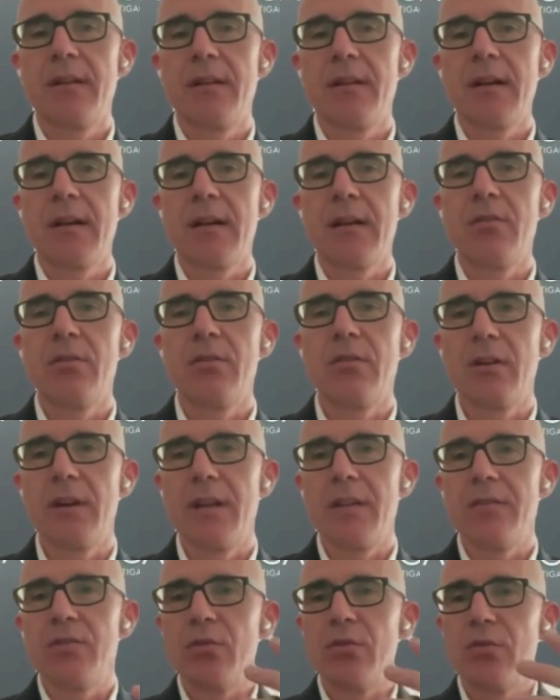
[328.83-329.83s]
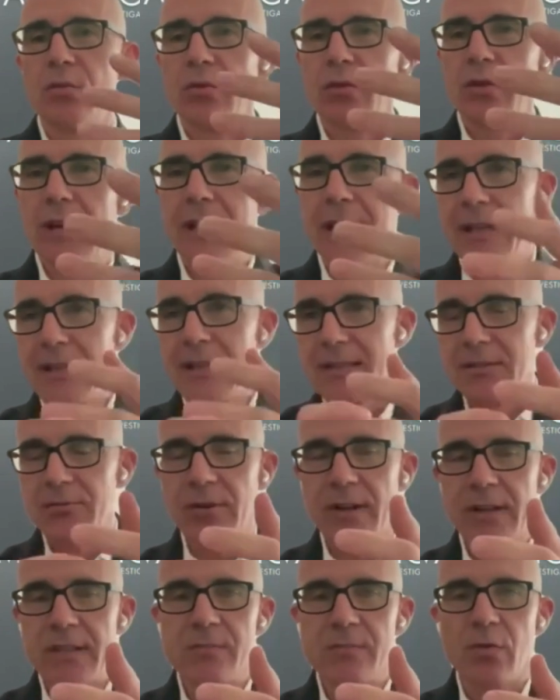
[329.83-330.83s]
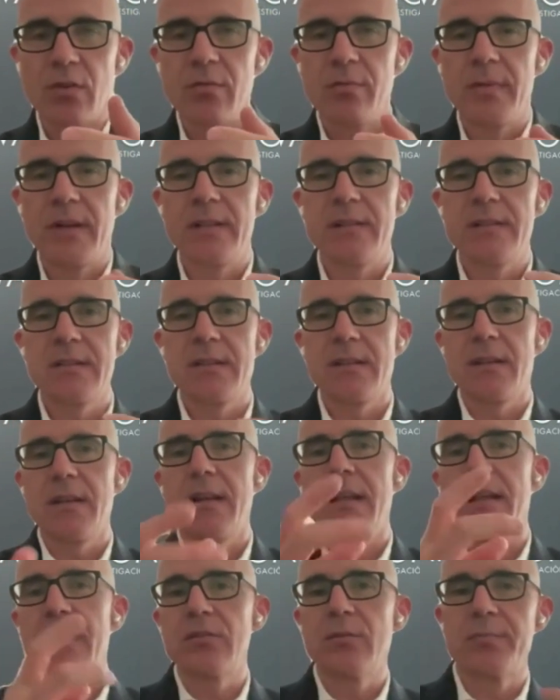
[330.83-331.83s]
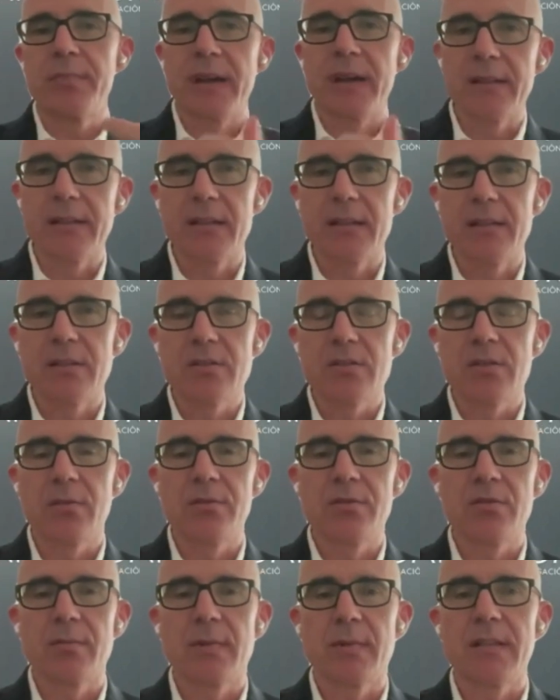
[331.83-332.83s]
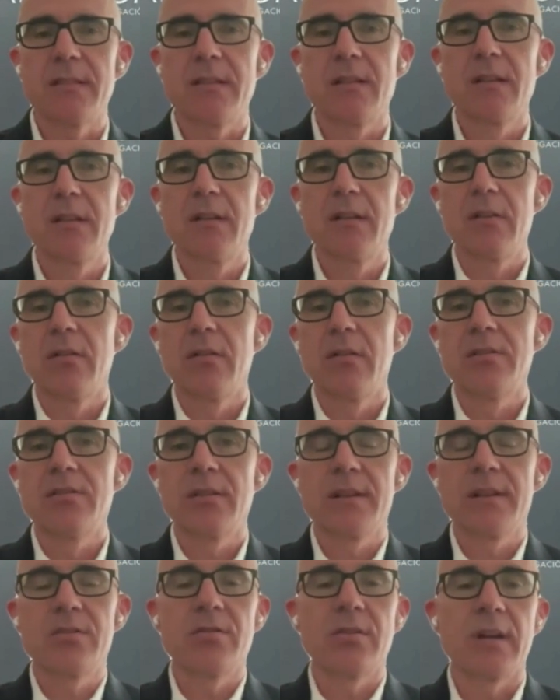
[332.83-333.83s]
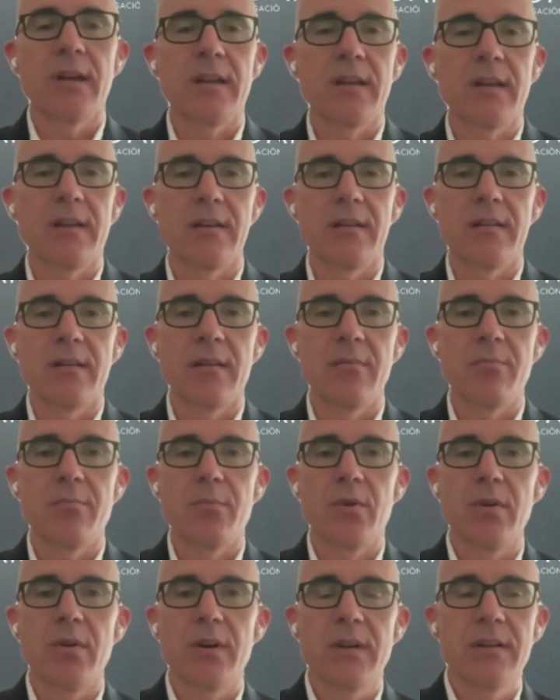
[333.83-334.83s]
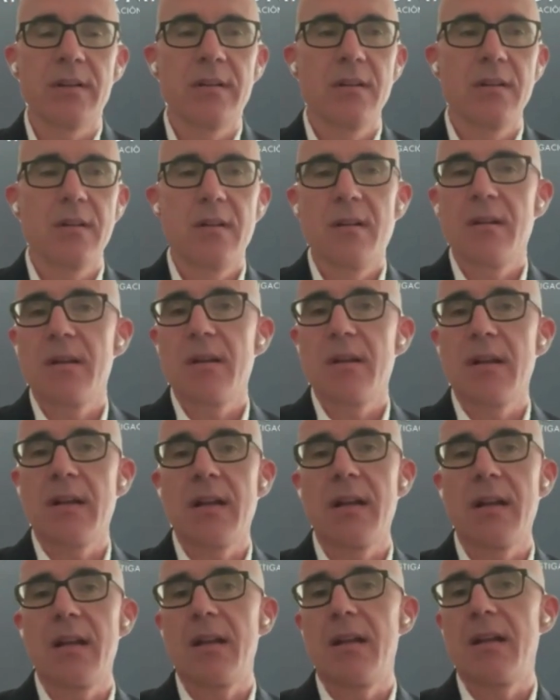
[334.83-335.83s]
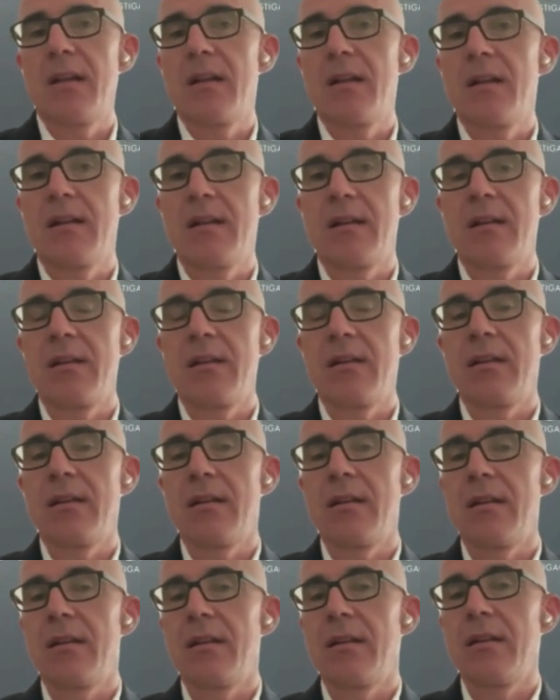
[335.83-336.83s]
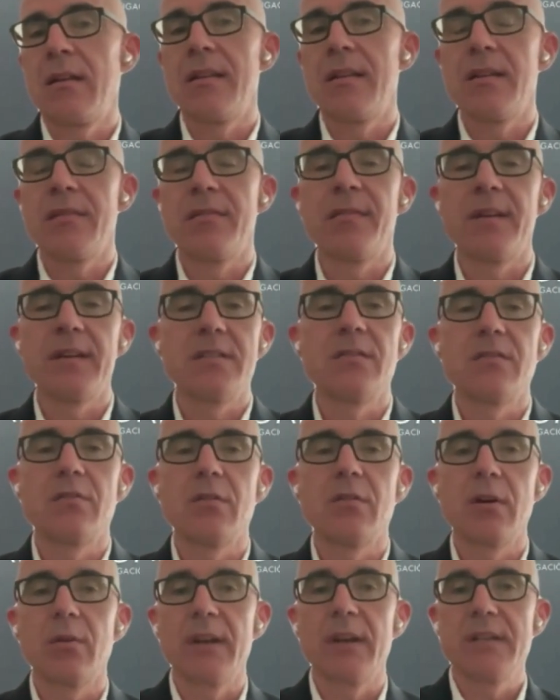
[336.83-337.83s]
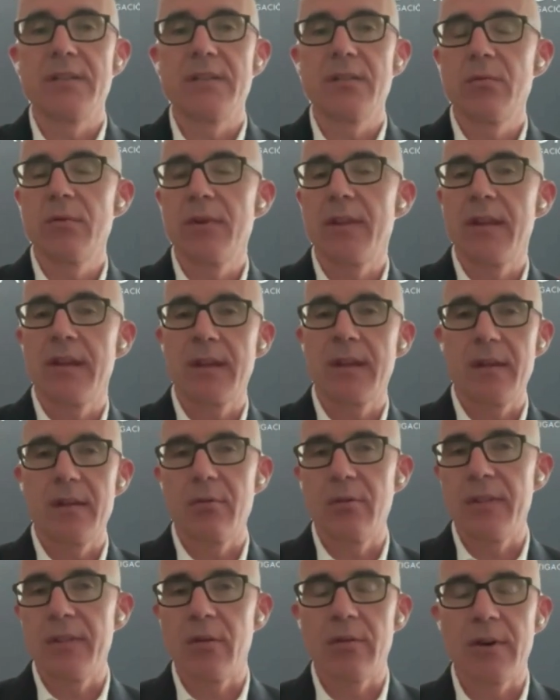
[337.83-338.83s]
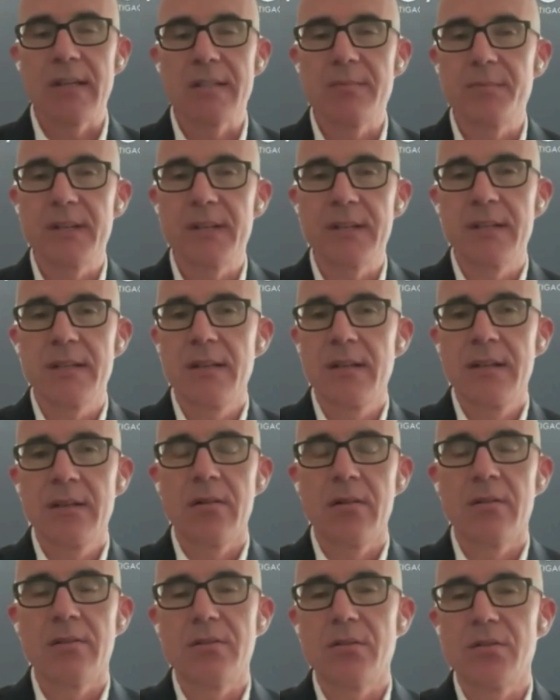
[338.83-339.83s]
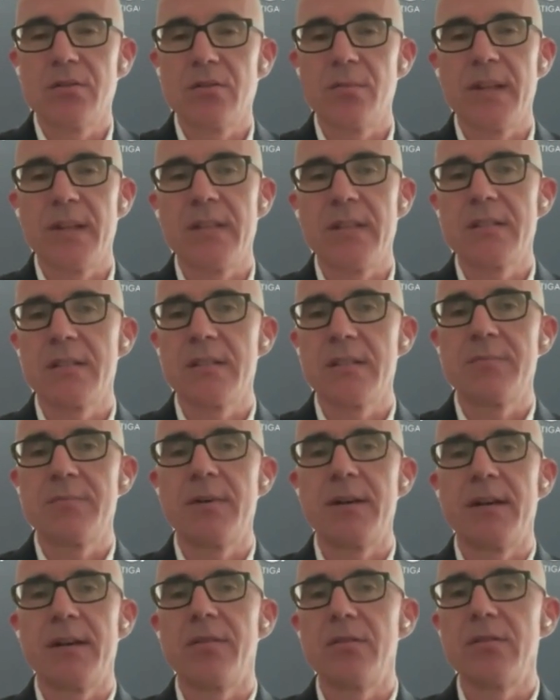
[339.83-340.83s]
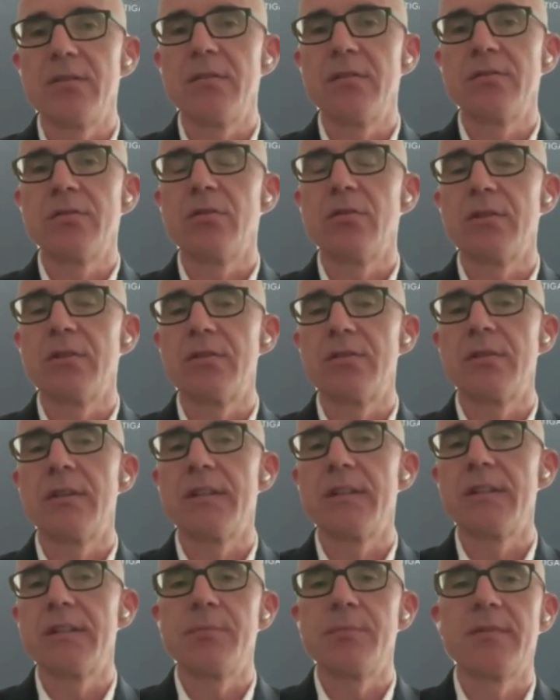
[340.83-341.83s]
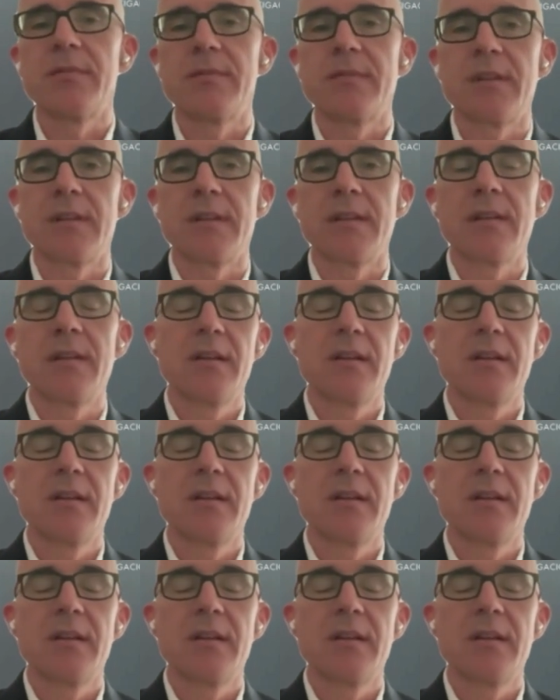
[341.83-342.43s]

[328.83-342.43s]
and you don't need to do like strange movements like to bend the endoscope too much. Also, I try in point and in the phase of coagulation with the grasper. Also, to me, it's very useful to control the tip of the.